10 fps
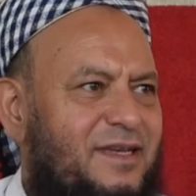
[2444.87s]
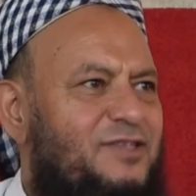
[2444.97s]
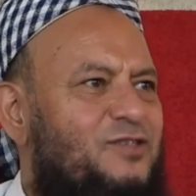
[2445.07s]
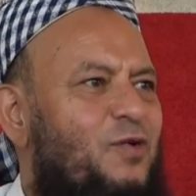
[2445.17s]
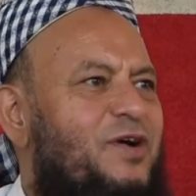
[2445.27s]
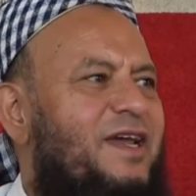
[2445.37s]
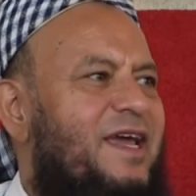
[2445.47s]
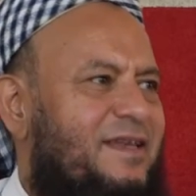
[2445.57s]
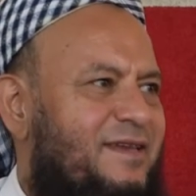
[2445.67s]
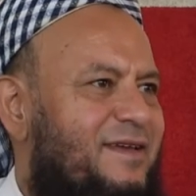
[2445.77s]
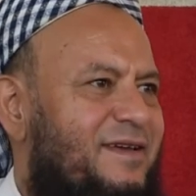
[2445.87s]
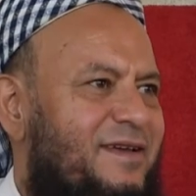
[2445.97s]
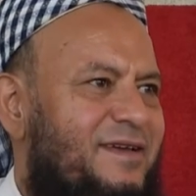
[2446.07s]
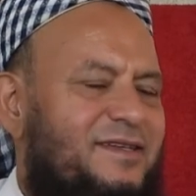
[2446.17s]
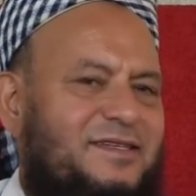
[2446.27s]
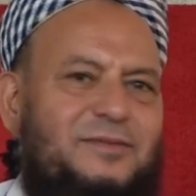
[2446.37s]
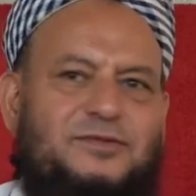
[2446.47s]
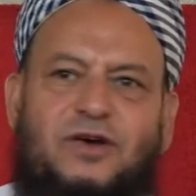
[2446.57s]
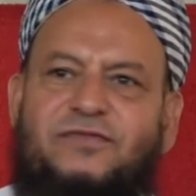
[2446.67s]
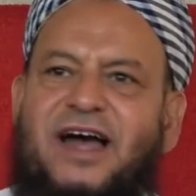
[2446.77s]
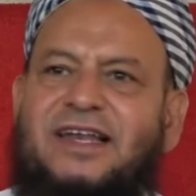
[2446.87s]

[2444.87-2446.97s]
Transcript: is so great in terms of